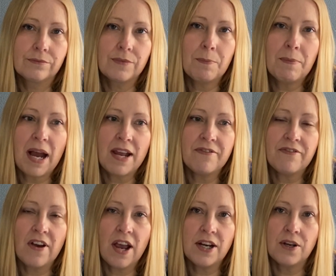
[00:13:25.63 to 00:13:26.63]
My
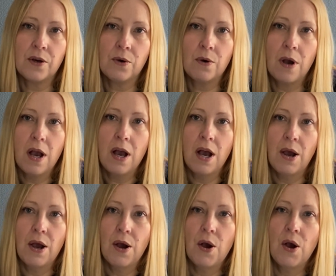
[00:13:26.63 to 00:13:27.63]
final
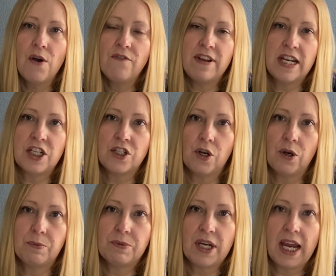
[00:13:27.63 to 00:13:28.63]
finished
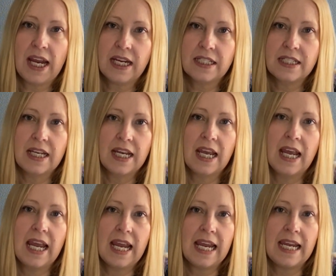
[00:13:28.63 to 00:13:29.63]
object
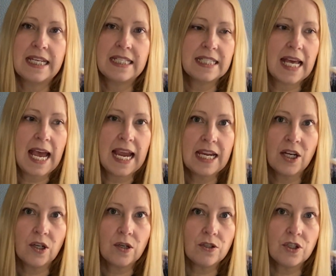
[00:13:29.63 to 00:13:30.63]
is a
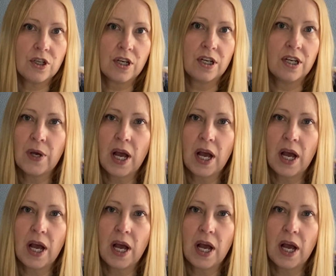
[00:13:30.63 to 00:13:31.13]
cushion.